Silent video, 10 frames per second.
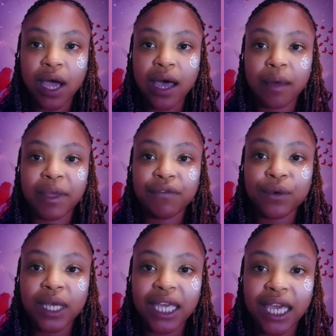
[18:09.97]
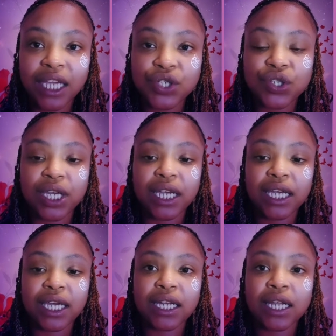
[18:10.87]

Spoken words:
If you engage in